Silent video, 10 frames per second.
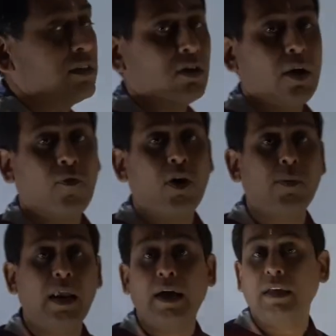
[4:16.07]
the
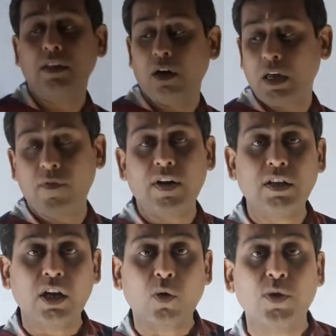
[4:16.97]
formula given
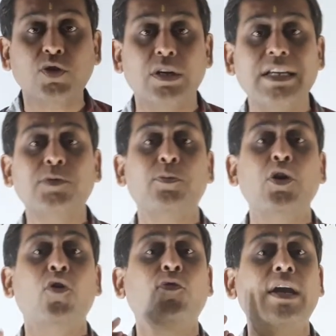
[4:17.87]
in the question is P
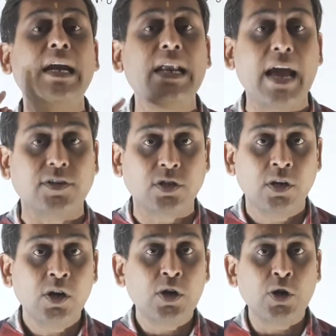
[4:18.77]
of A dash,
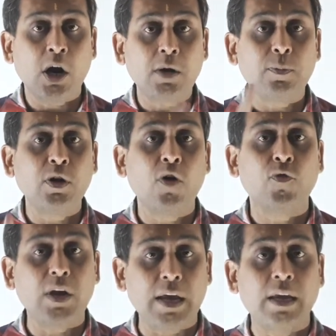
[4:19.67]
not P
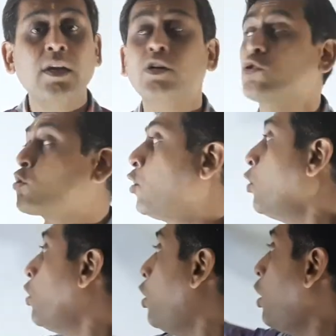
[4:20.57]
of A.
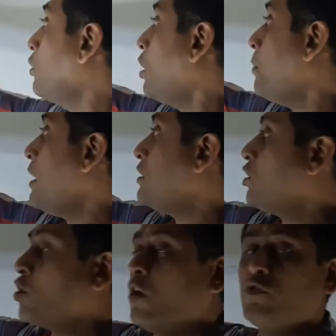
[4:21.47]
So on the
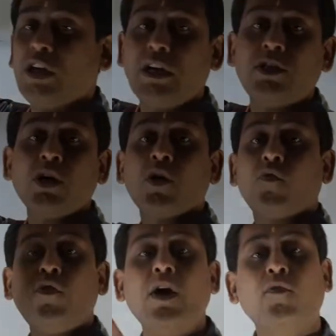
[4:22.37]
basis of this
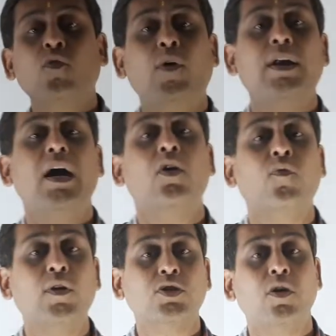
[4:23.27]
we have to find out
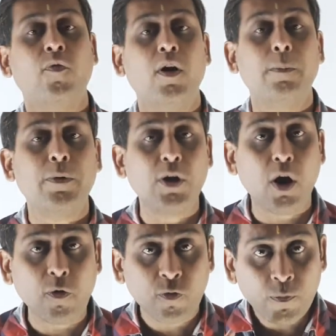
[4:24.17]
first of all P
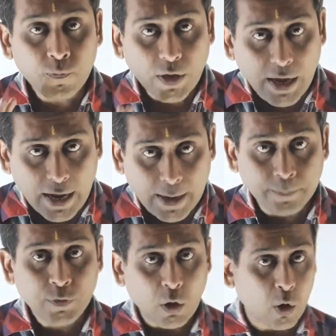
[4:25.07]
of A,
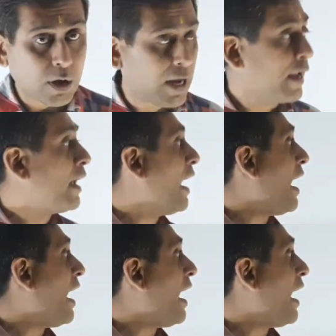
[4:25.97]
okay,